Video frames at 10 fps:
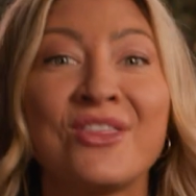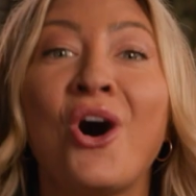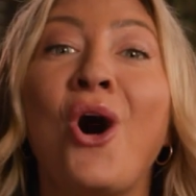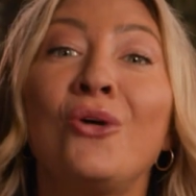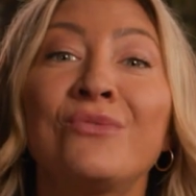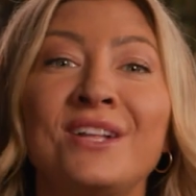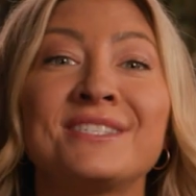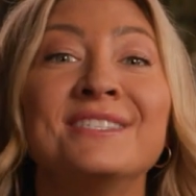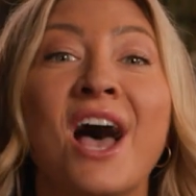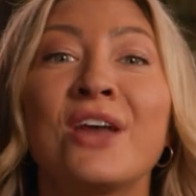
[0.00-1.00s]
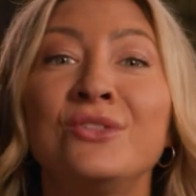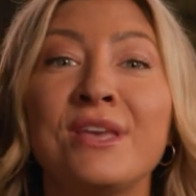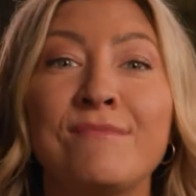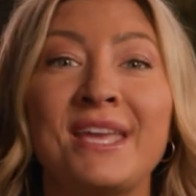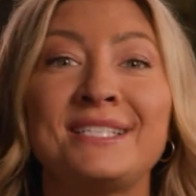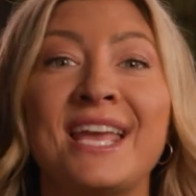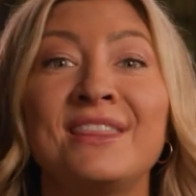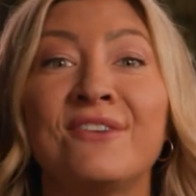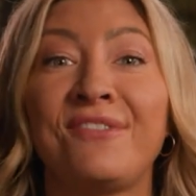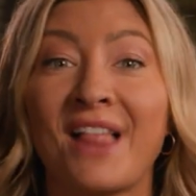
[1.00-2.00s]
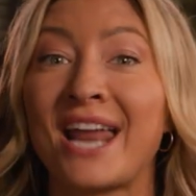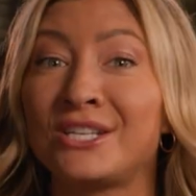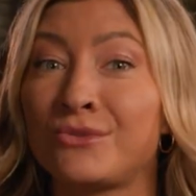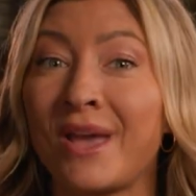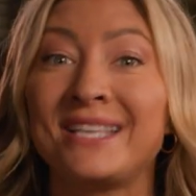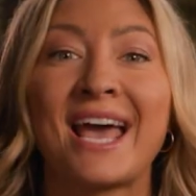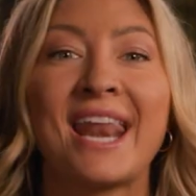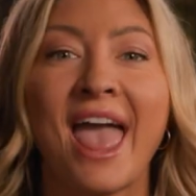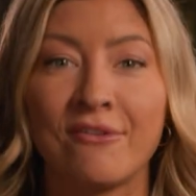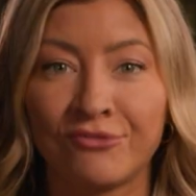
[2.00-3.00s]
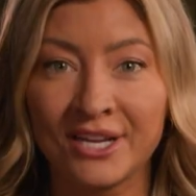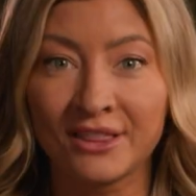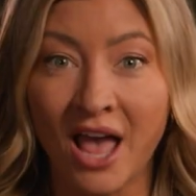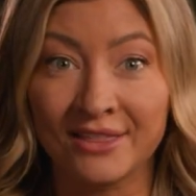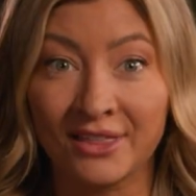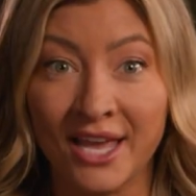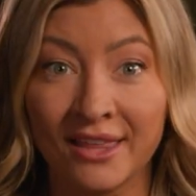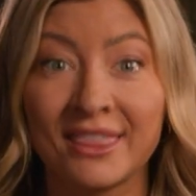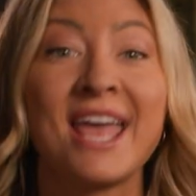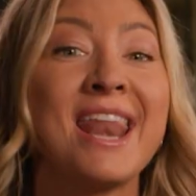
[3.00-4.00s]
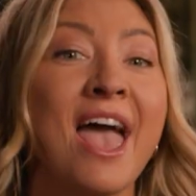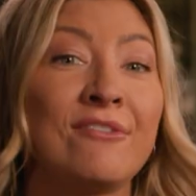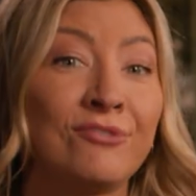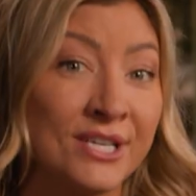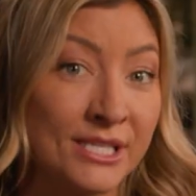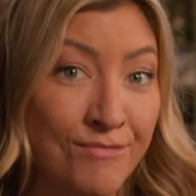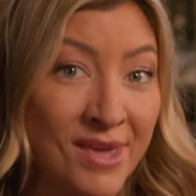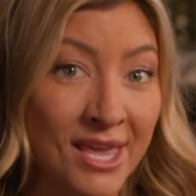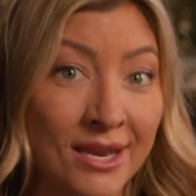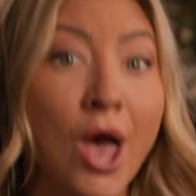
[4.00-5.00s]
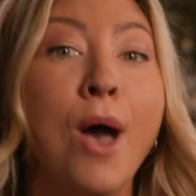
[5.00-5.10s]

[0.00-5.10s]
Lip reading: the hull rails not only maintain the flattest wakes at every line length and every speed,